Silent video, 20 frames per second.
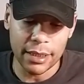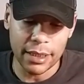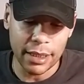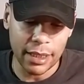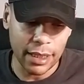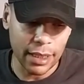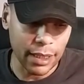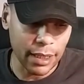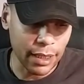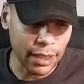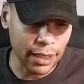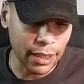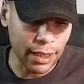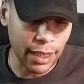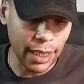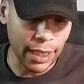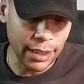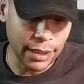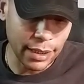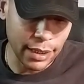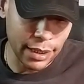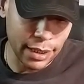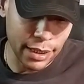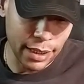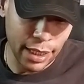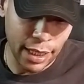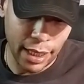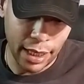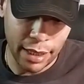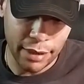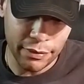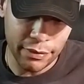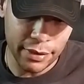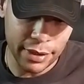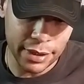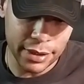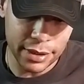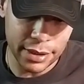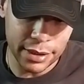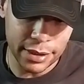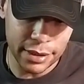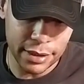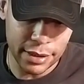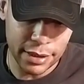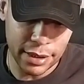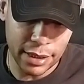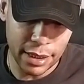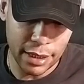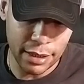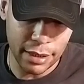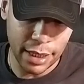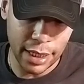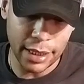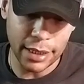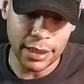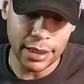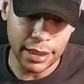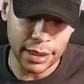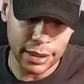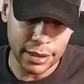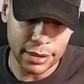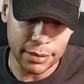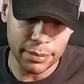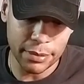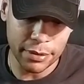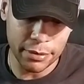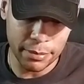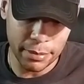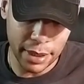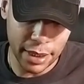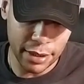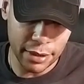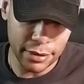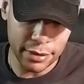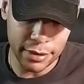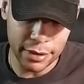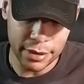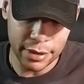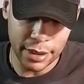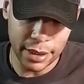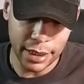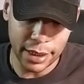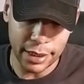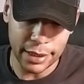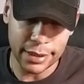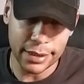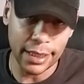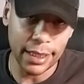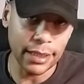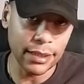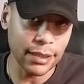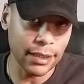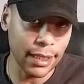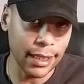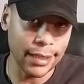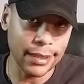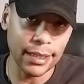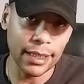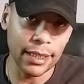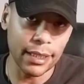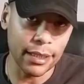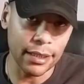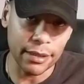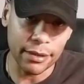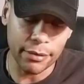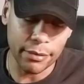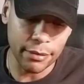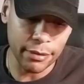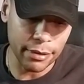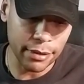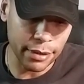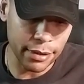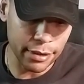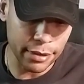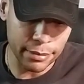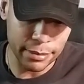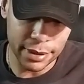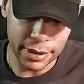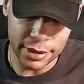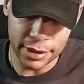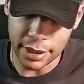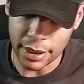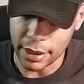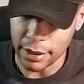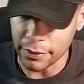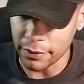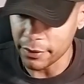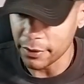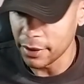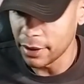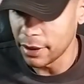18.5 inch or 18-inch blue barrel. I think it's actually 18.25 to be safe